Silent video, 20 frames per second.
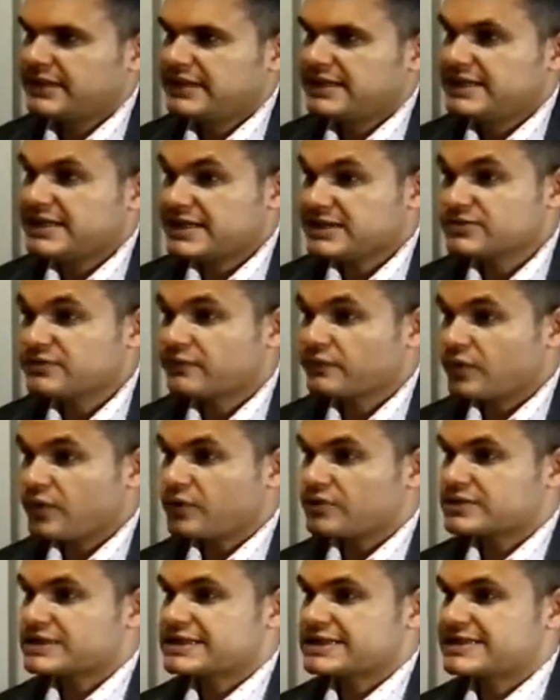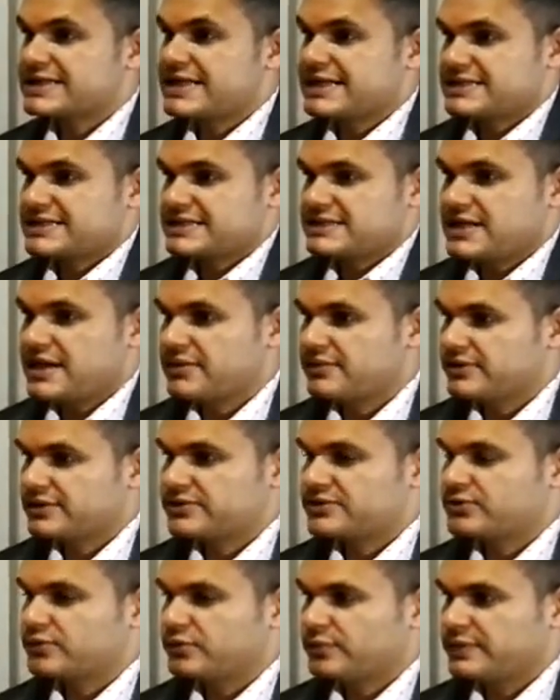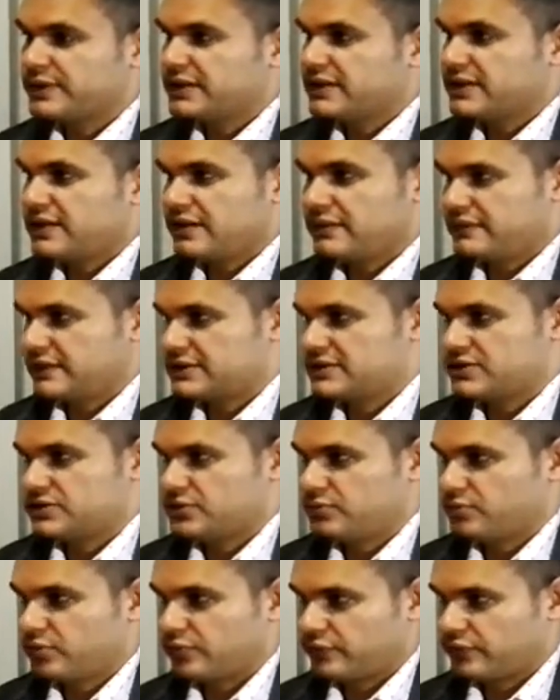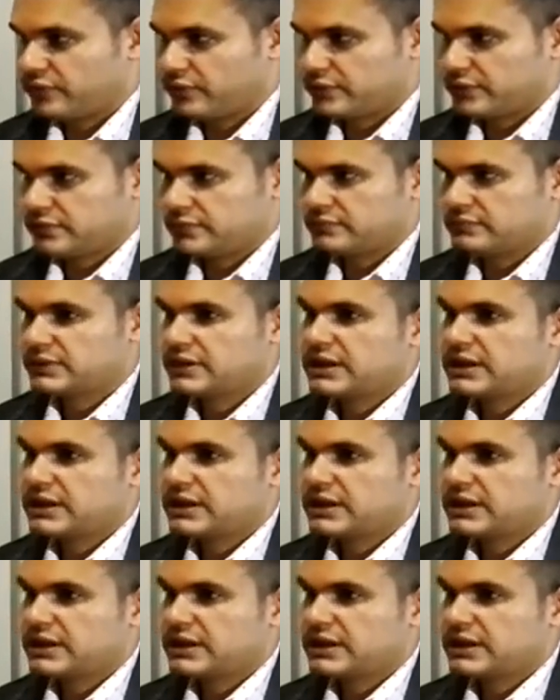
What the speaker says: Yes, of course, it's necessary to build up a teaching portfolio.